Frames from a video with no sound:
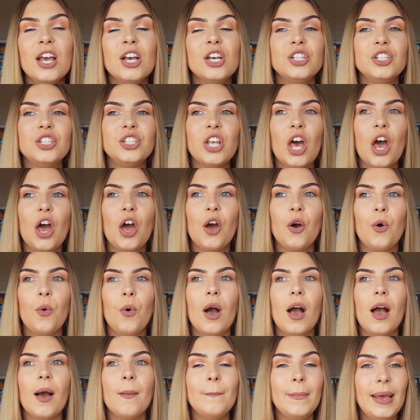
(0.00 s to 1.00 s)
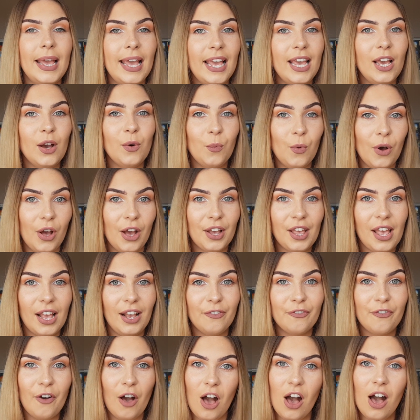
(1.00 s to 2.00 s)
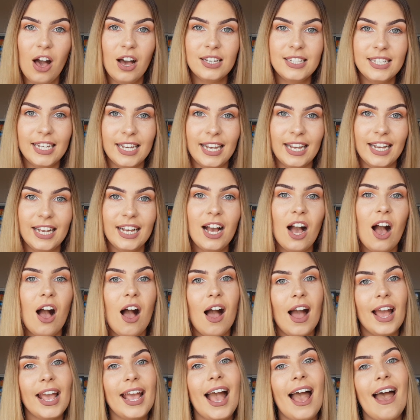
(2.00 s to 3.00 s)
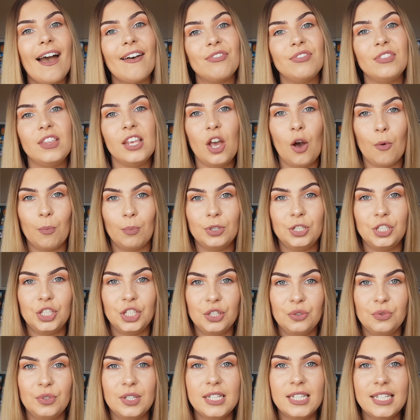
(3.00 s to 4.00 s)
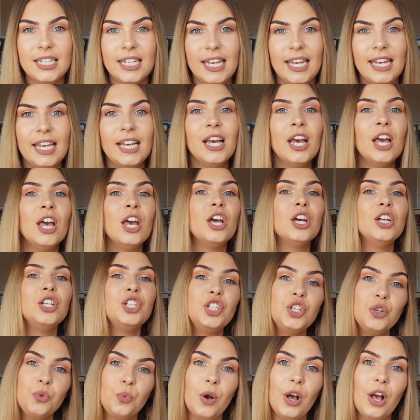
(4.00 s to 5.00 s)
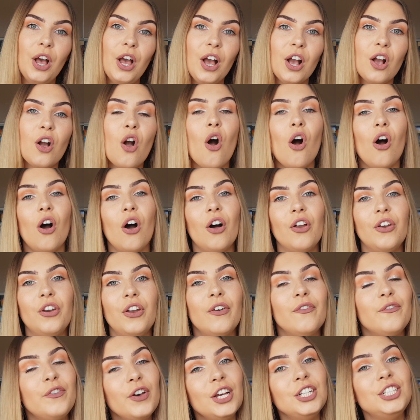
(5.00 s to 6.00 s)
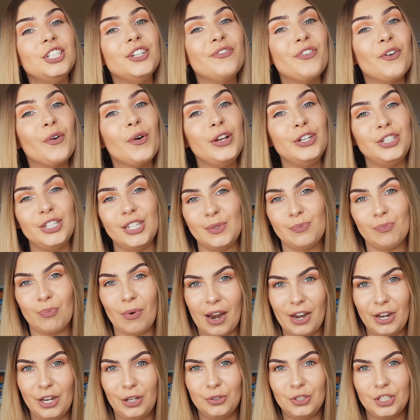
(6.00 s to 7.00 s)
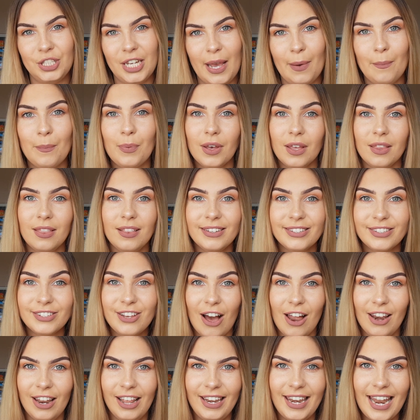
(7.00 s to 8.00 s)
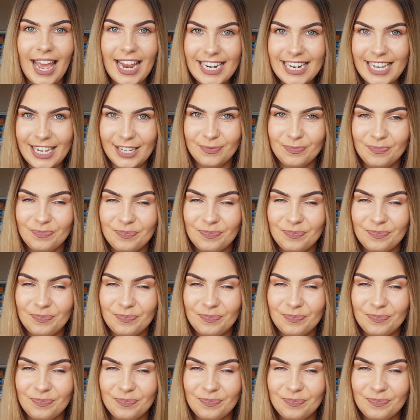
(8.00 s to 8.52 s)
So me working for Harding, I had the opportunity to work on Virgin Voyages' brand new ship, the Scarlet Lady.